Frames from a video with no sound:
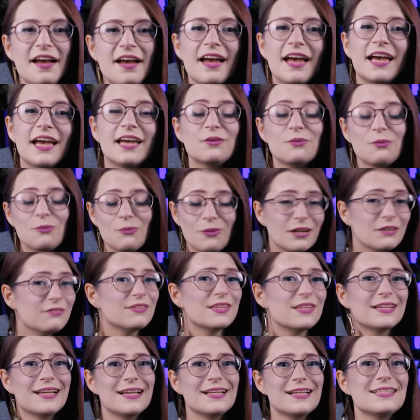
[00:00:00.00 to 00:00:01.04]
And one of
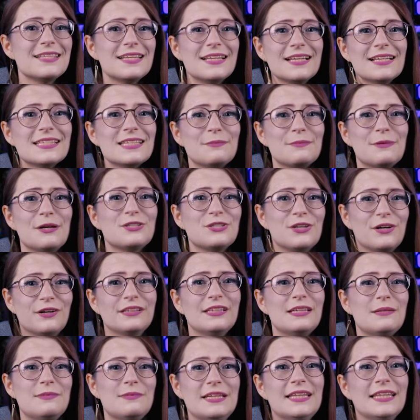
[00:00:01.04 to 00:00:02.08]
the nice things about
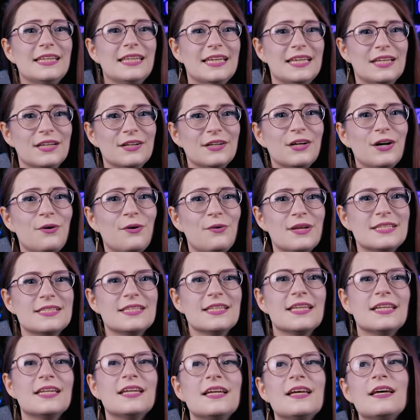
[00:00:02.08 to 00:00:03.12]
Charlie being the hero is
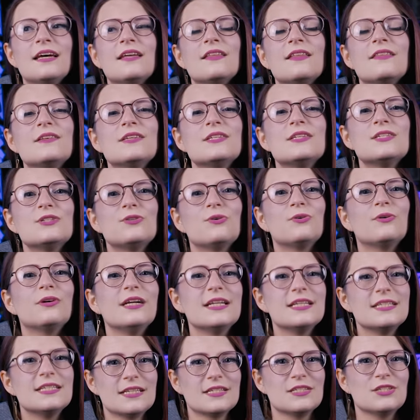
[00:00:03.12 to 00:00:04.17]
that the story
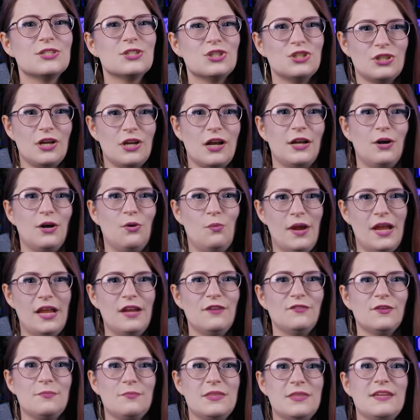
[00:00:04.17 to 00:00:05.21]
doesn't shy away
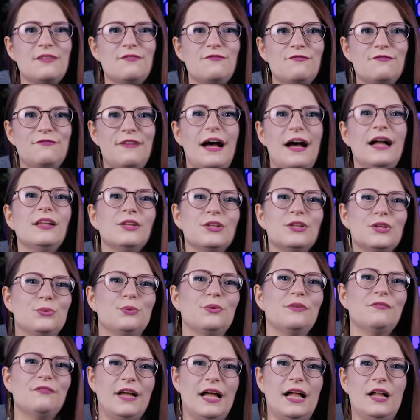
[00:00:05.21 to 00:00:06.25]
from the value
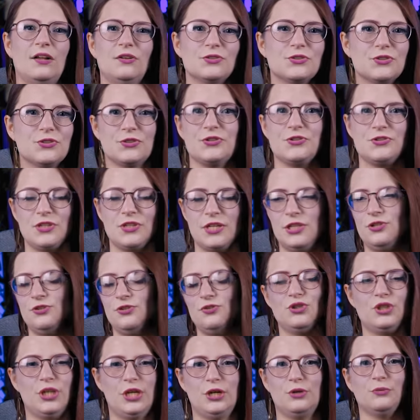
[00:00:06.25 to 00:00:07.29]
of elders
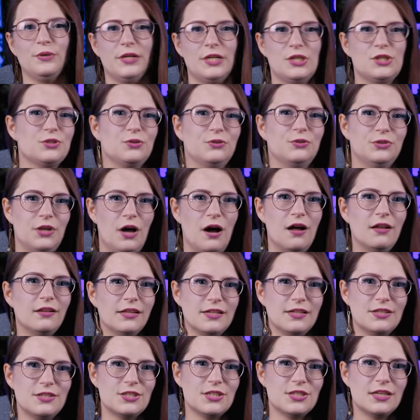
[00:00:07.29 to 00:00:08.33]
and generational
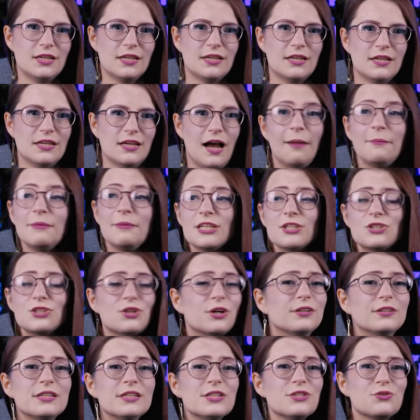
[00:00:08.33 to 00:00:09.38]
knowledge. I mean,
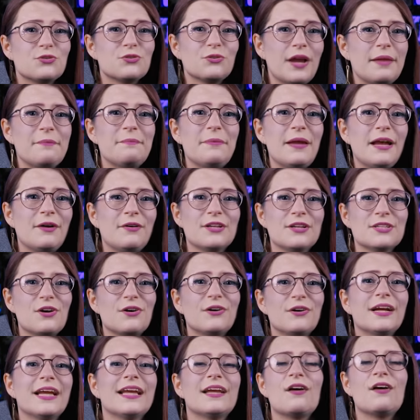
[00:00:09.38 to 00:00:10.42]
Charlie's grandparents
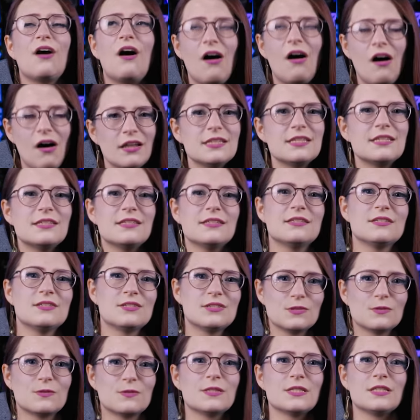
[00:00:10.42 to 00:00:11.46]
are a constant
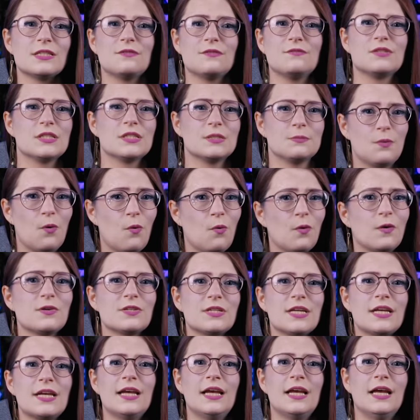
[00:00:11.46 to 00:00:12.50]
source of support
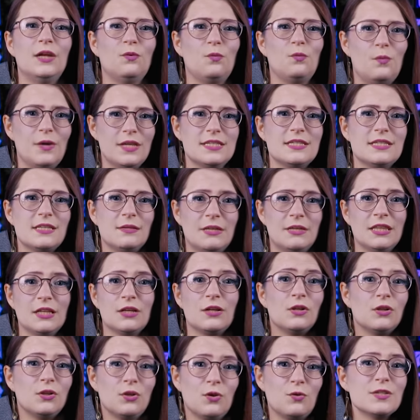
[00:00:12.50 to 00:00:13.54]
and wisdom, and the
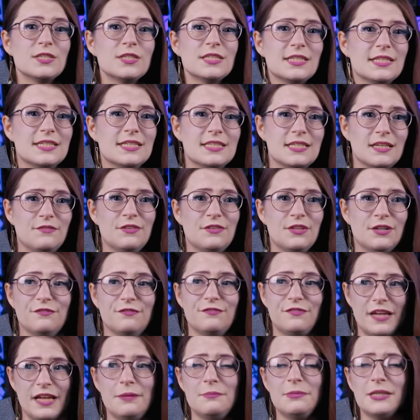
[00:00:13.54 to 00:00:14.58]
closeness of their
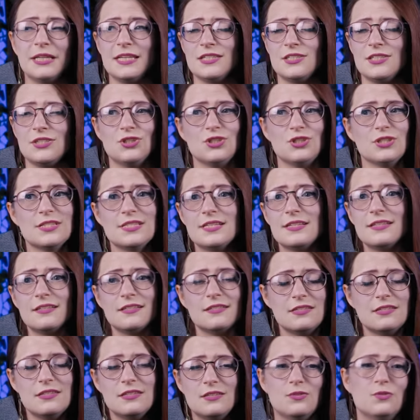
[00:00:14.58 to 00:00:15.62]
family is just
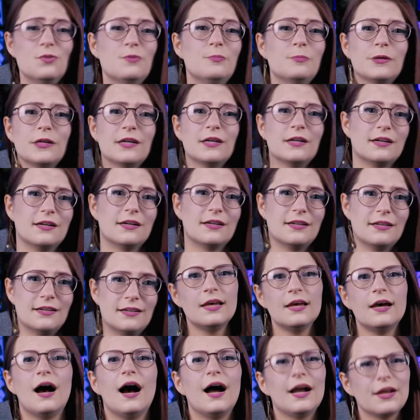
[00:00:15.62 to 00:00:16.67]
super.
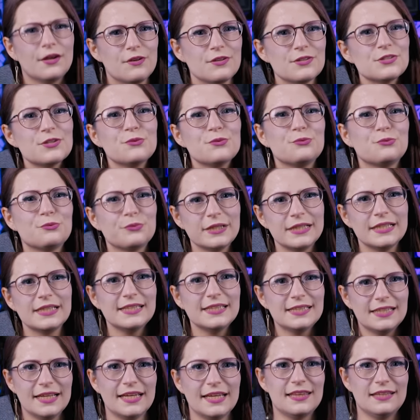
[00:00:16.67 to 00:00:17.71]
I also really
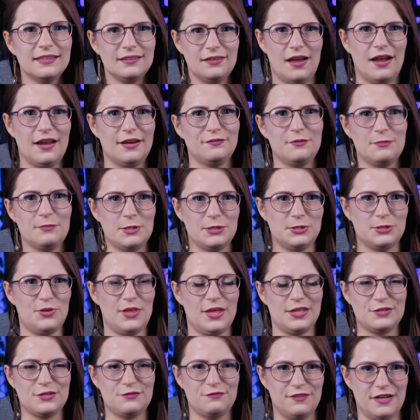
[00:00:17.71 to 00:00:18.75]
like the line from the
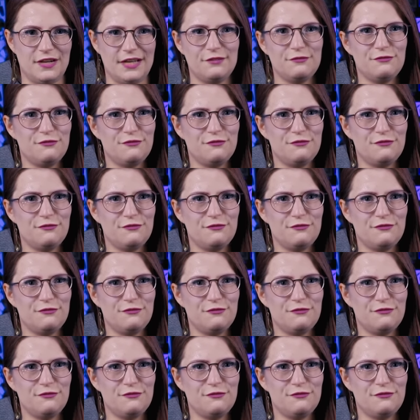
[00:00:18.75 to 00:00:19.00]
2005